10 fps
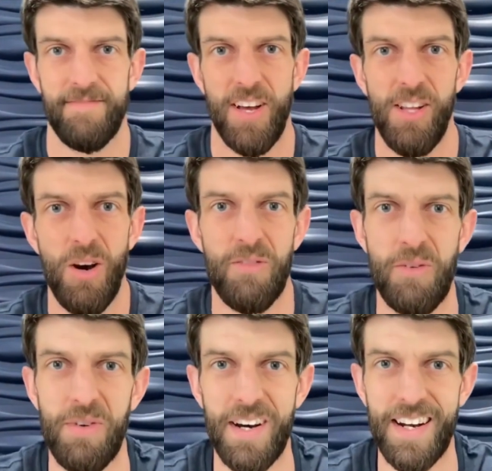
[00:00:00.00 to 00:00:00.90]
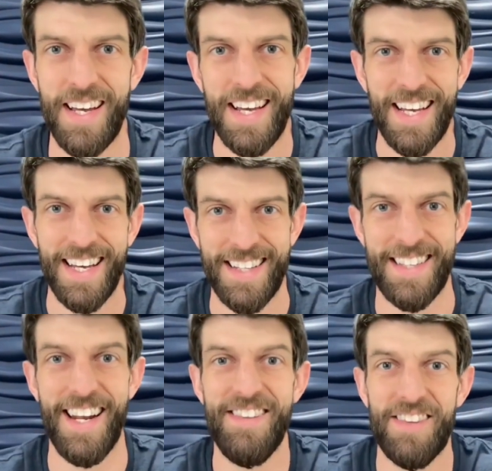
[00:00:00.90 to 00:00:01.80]
Hello, everyone.
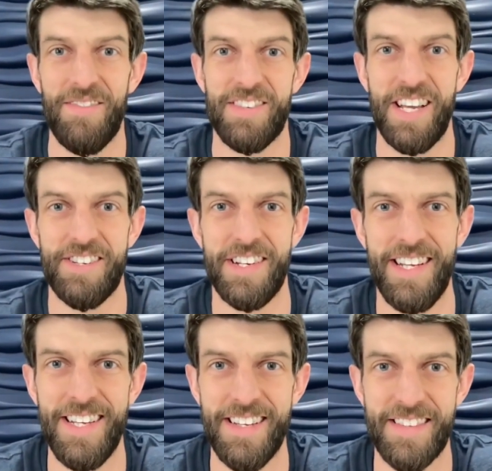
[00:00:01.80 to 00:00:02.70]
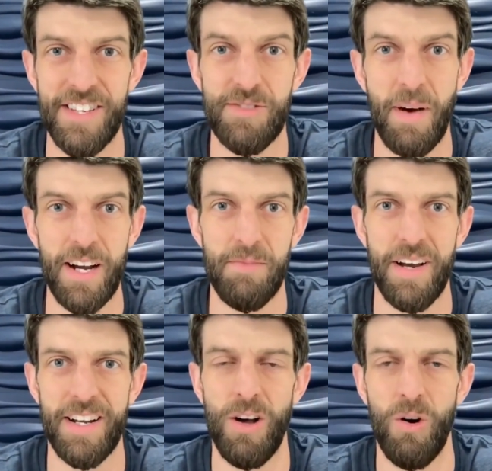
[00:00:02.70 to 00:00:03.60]
Today's conversation is inspired
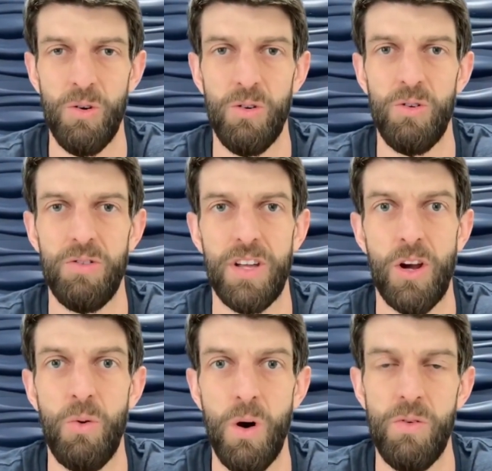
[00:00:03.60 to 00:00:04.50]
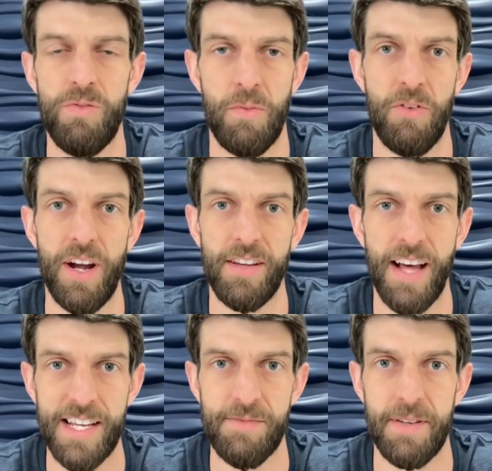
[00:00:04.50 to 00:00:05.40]
by an old quote from Greg
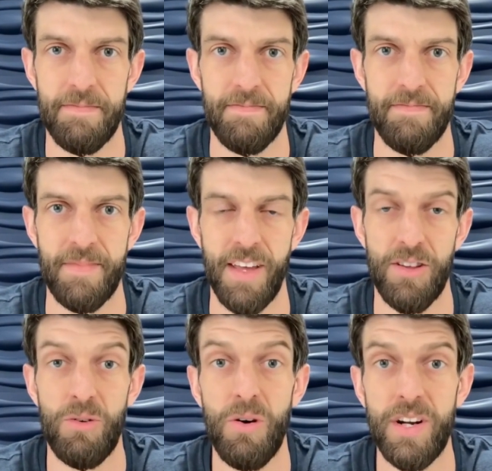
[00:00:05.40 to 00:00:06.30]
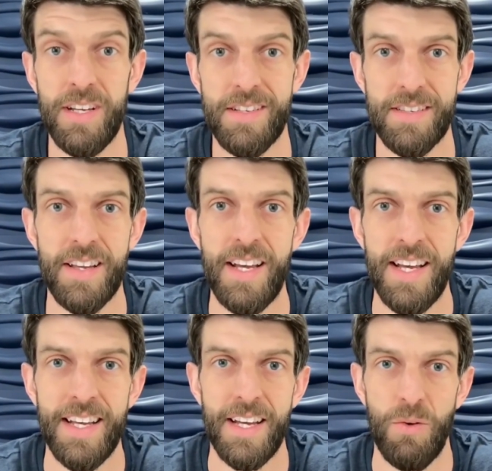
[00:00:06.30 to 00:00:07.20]
Glassman. Now, the quote is
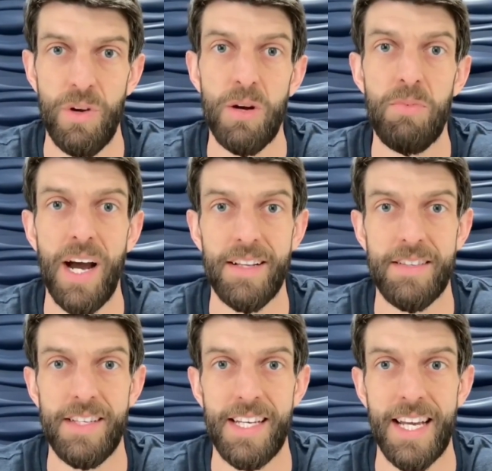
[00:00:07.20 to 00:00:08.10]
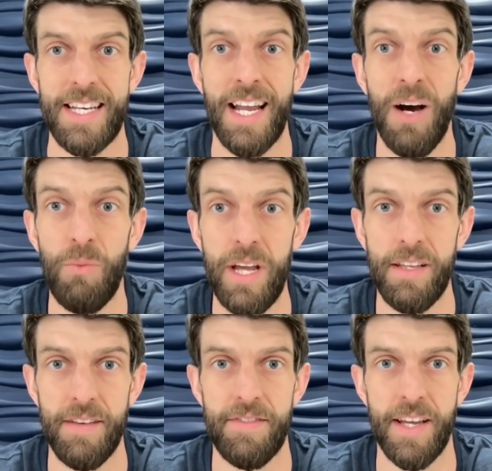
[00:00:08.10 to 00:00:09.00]
We are practicing not
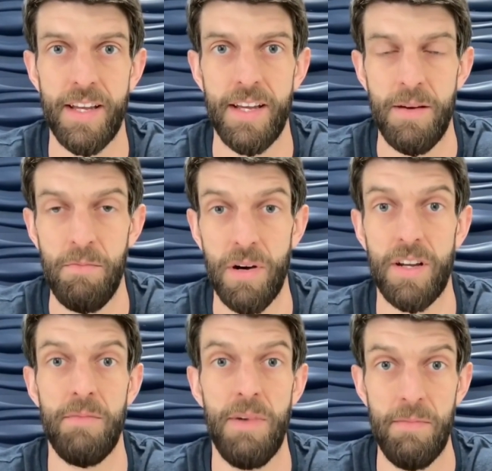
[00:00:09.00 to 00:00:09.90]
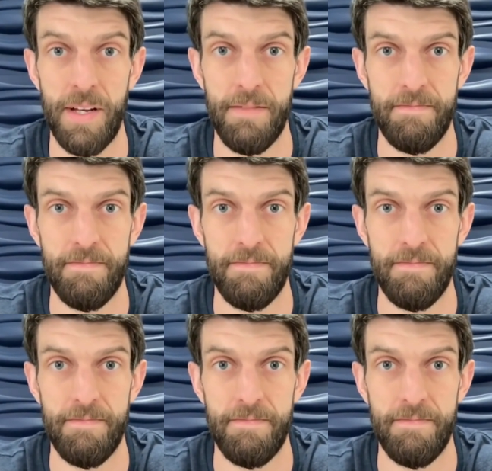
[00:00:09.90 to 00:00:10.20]
weightlifting, but commitment.